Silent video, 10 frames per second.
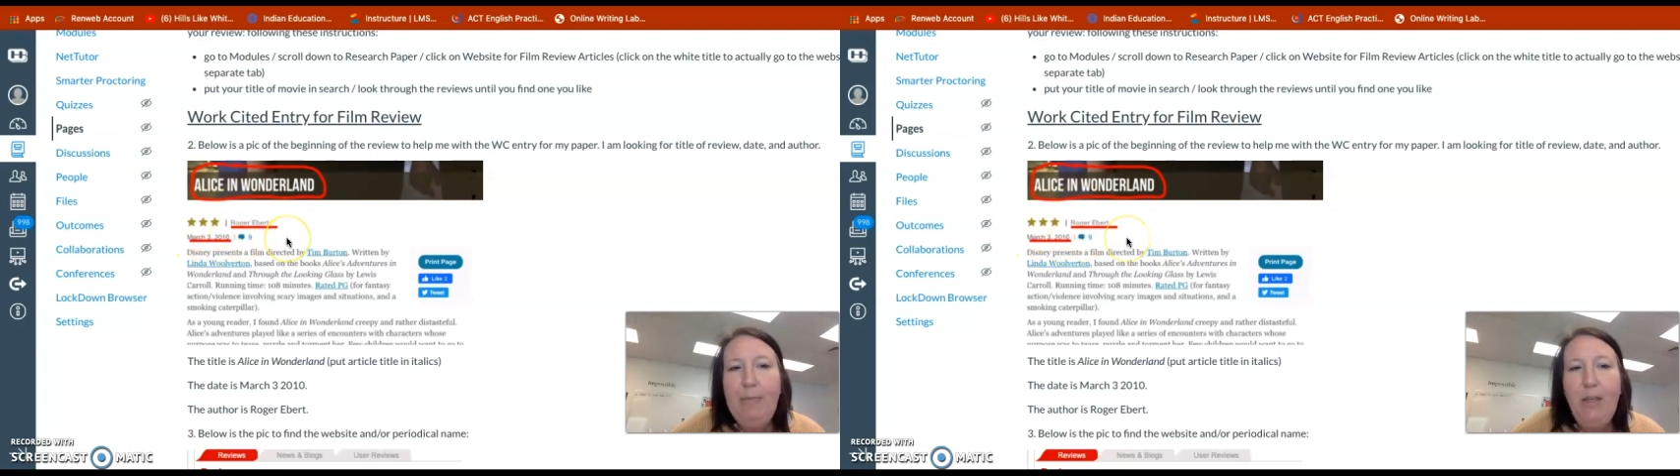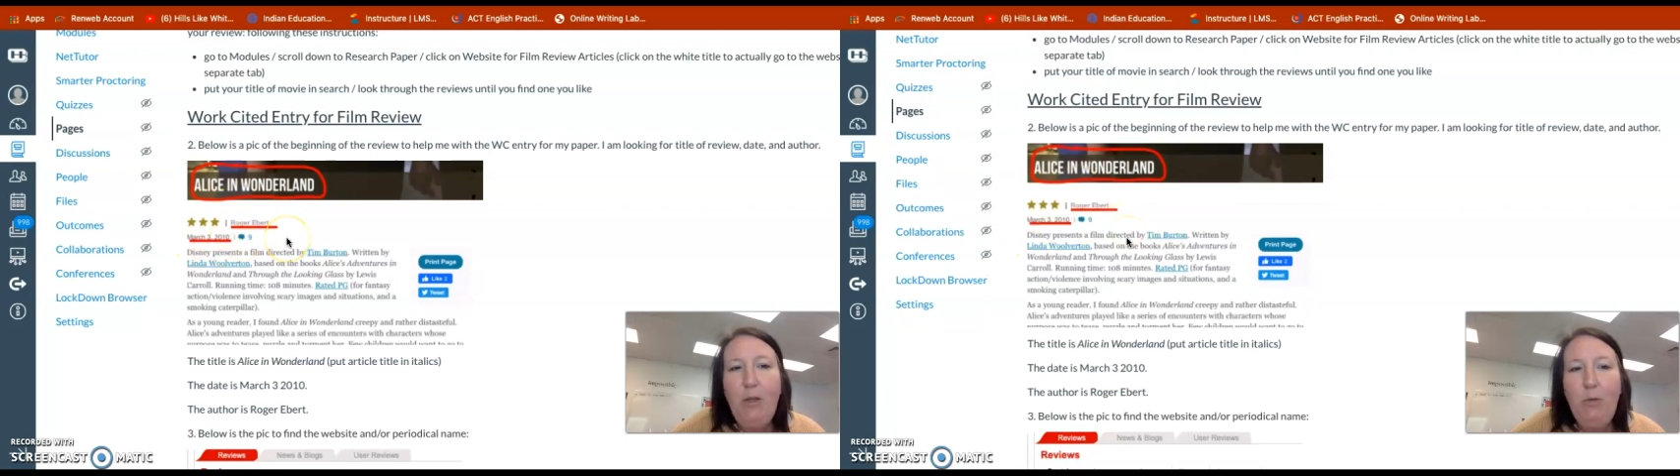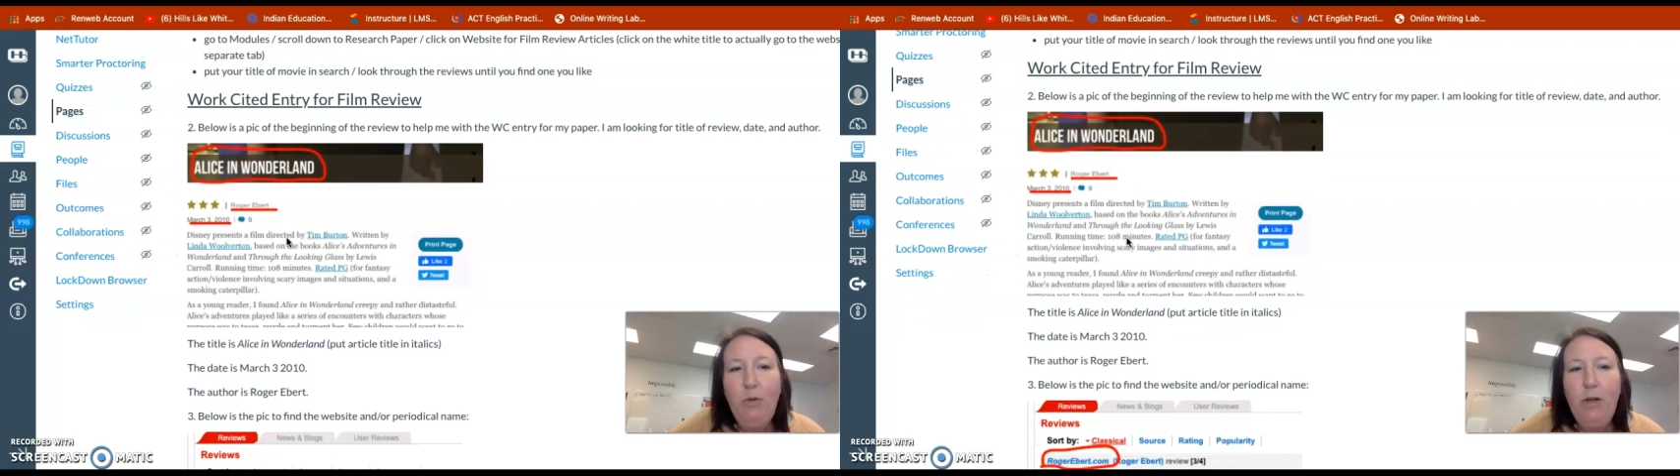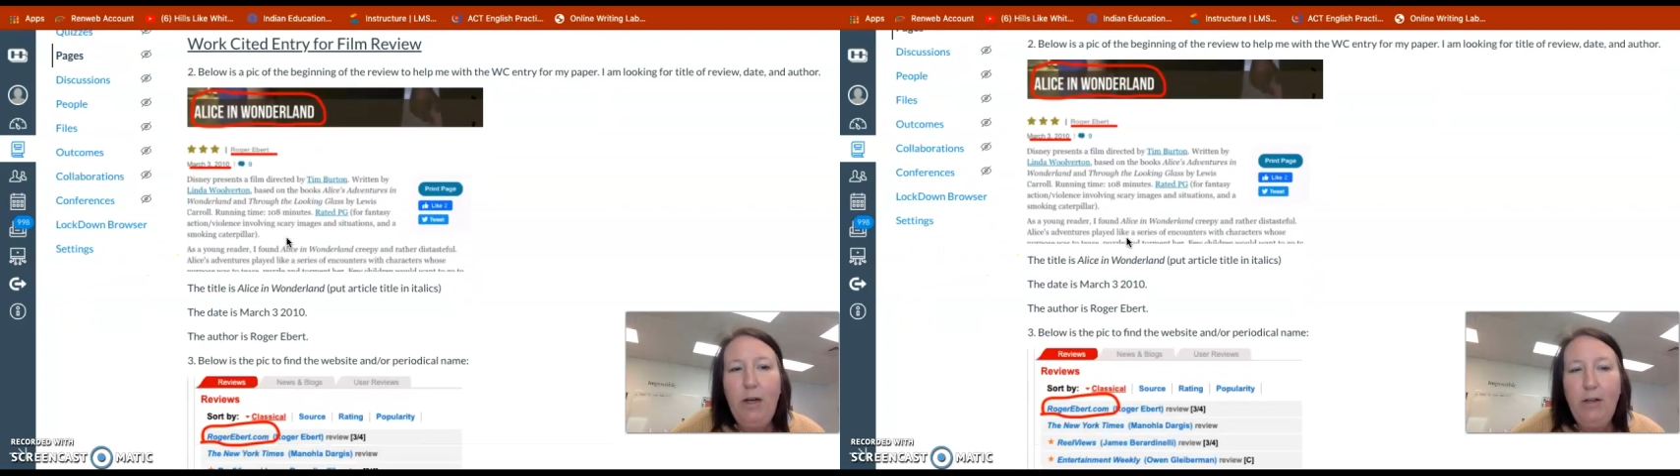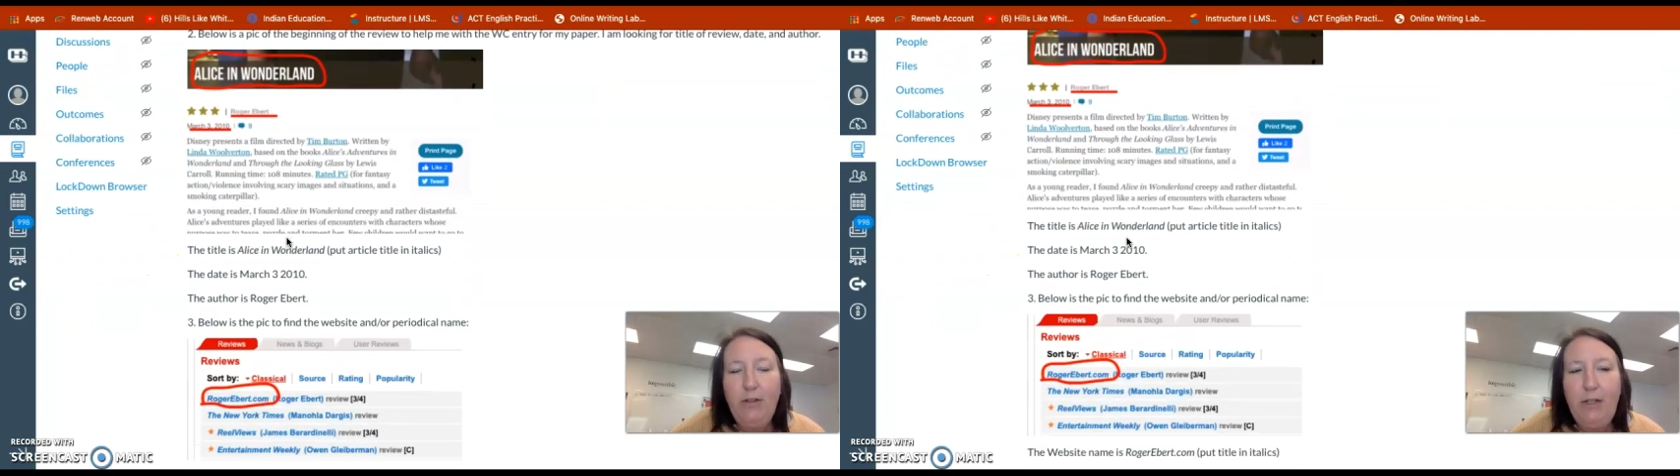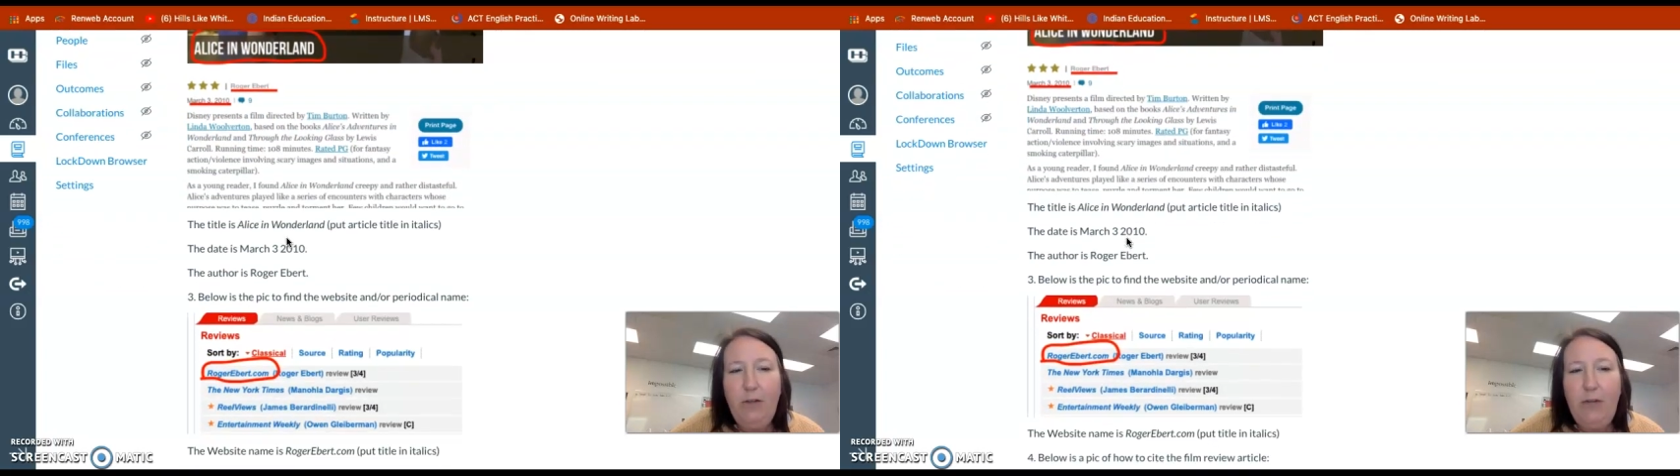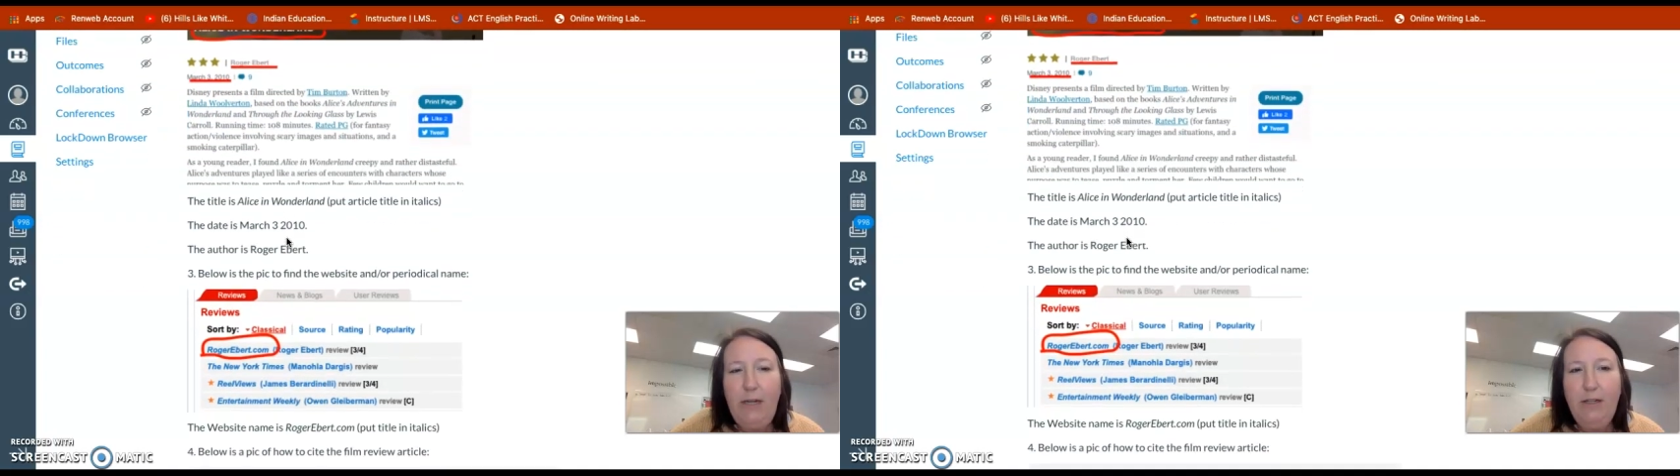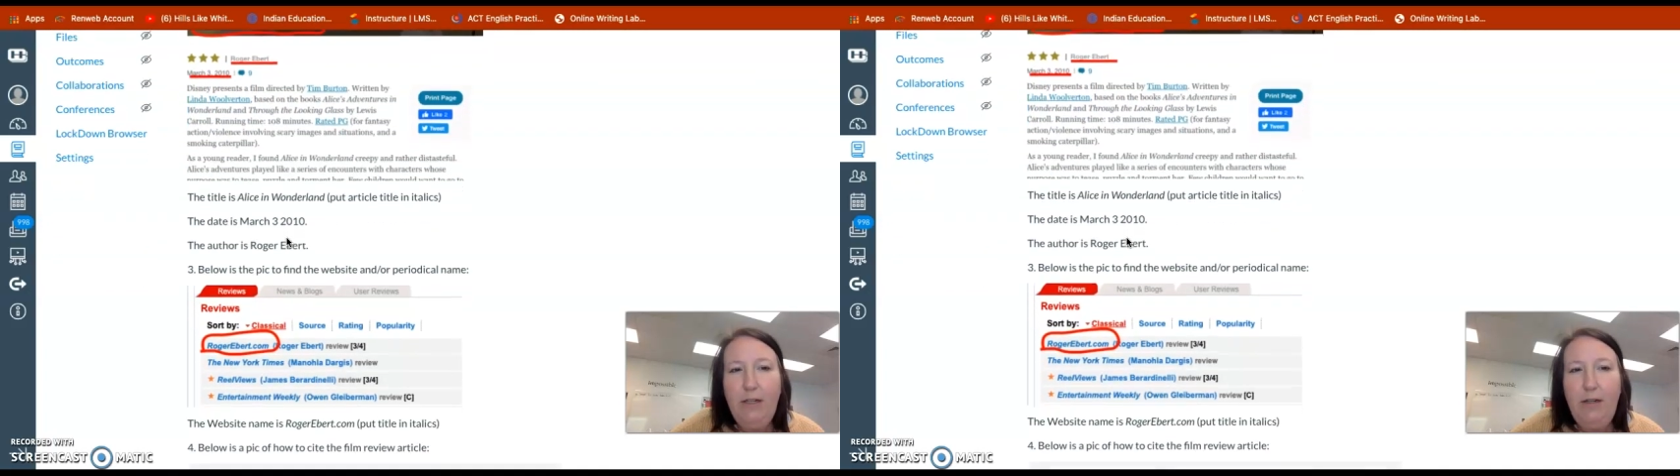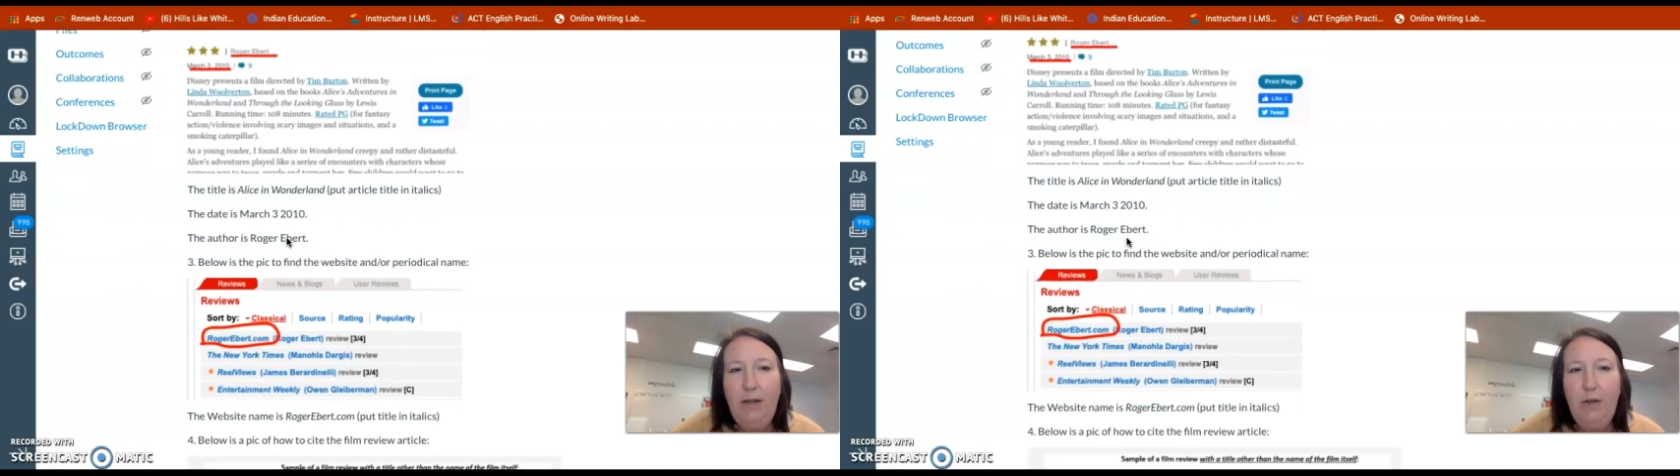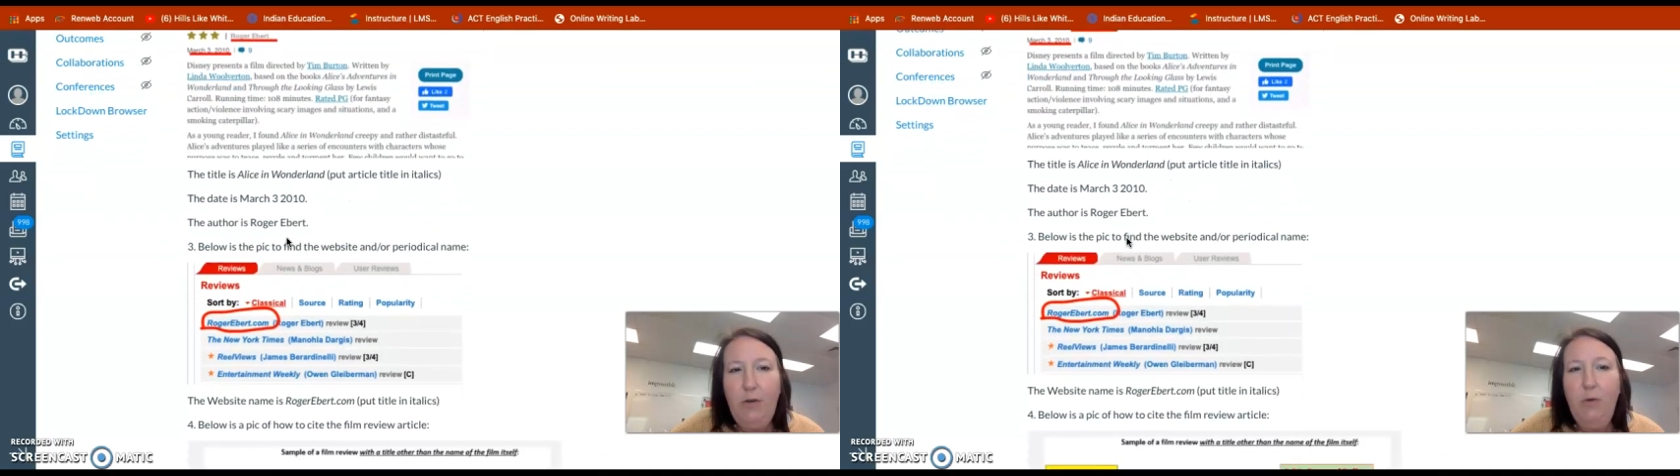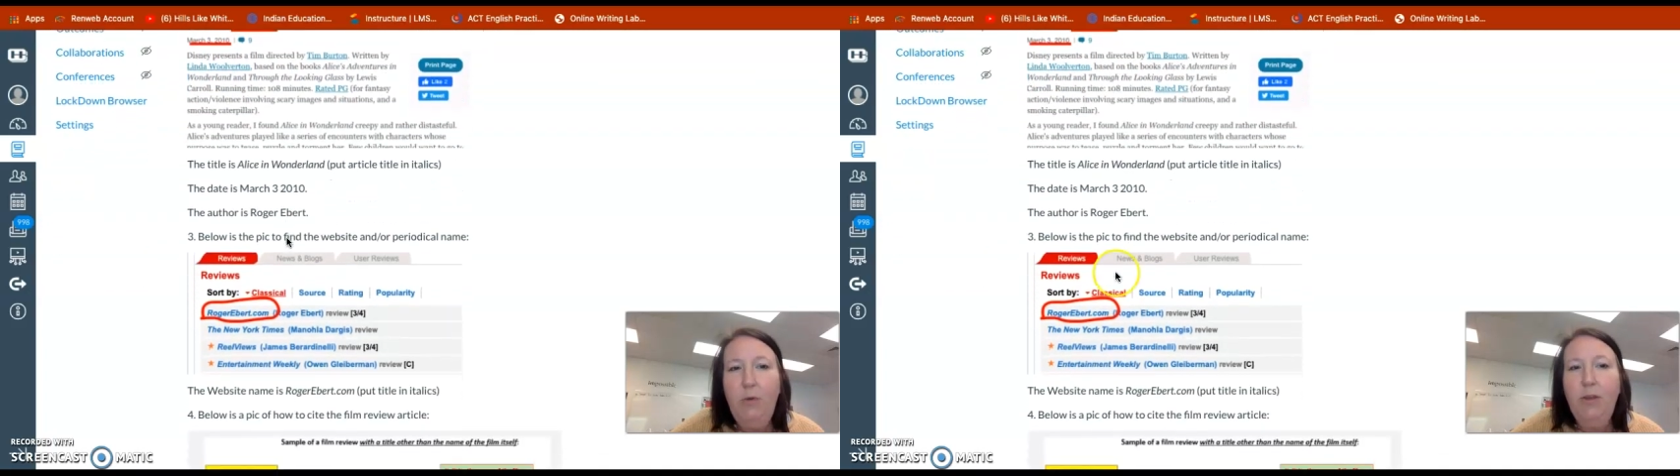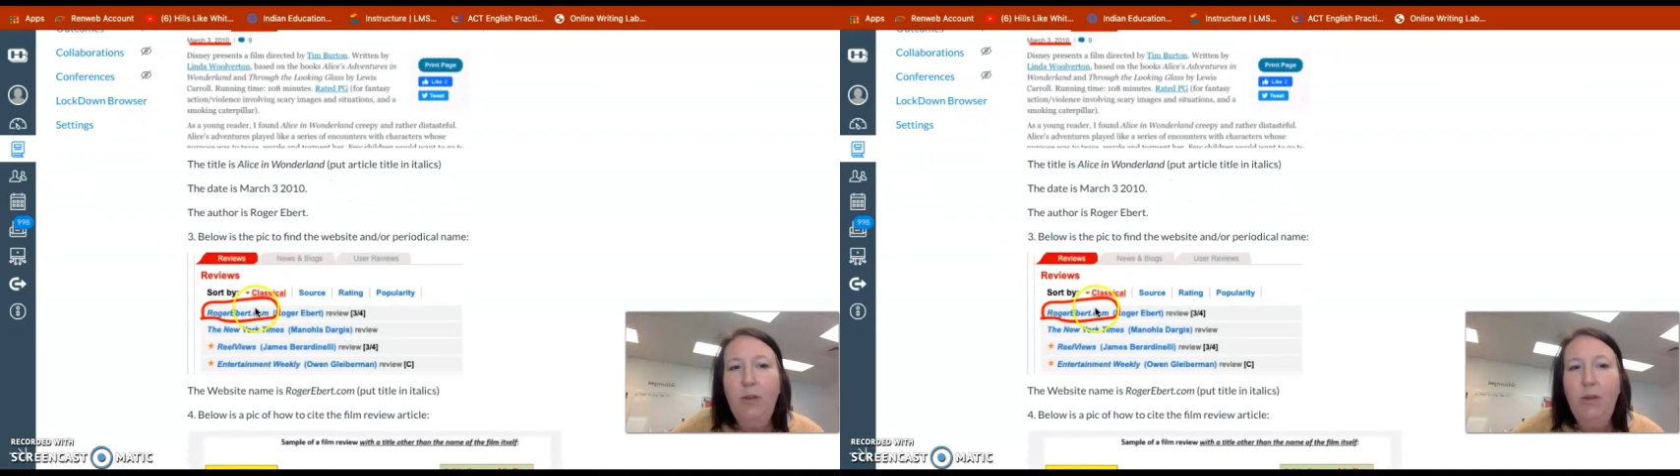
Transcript: You will also need to know